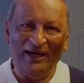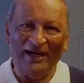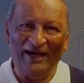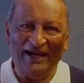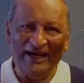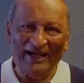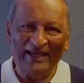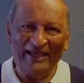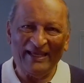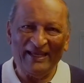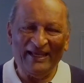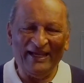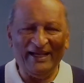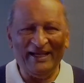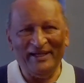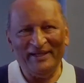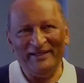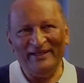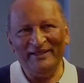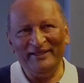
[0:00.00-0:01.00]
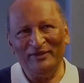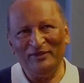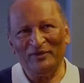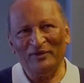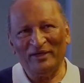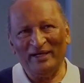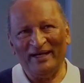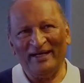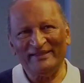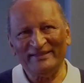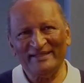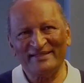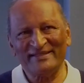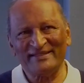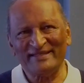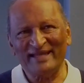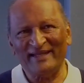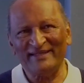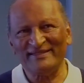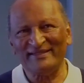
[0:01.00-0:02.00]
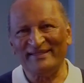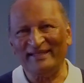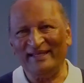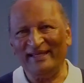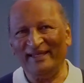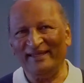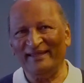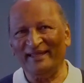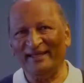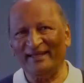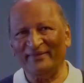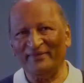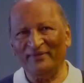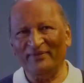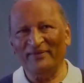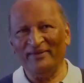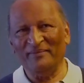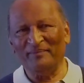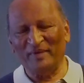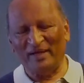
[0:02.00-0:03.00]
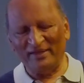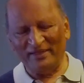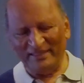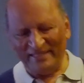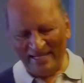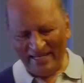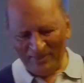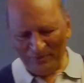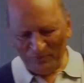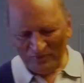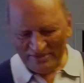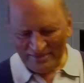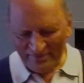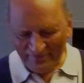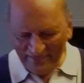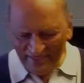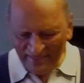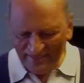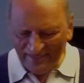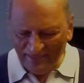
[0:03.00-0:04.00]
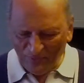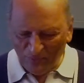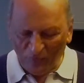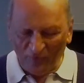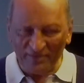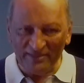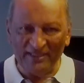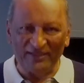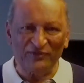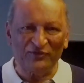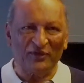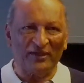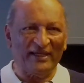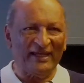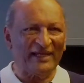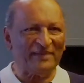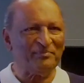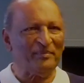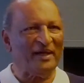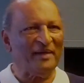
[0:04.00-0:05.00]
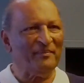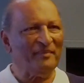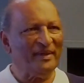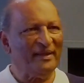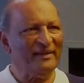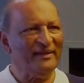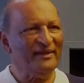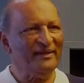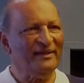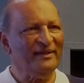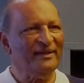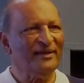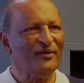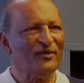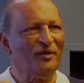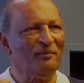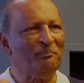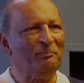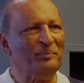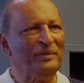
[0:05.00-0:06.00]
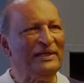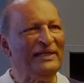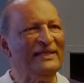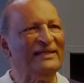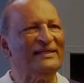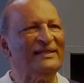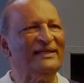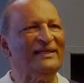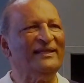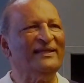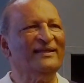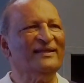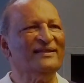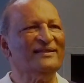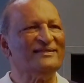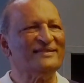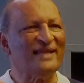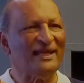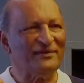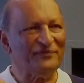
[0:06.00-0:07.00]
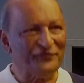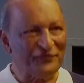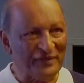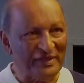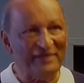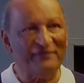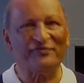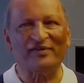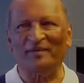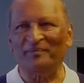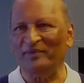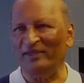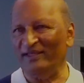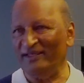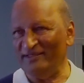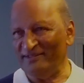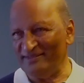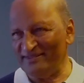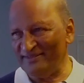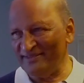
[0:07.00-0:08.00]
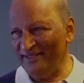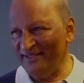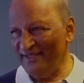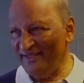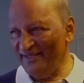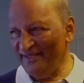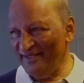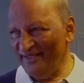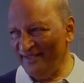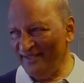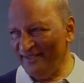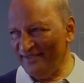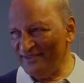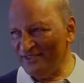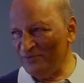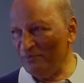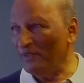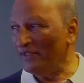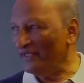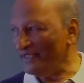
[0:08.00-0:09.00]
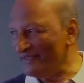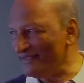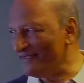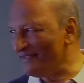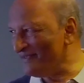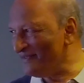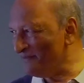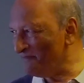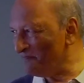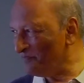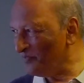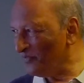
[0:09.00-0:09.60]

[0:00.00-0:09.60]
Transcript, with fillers: I, you know, I just sensed the, the, my dad was really wanting to get my mother completely set free from these spirits.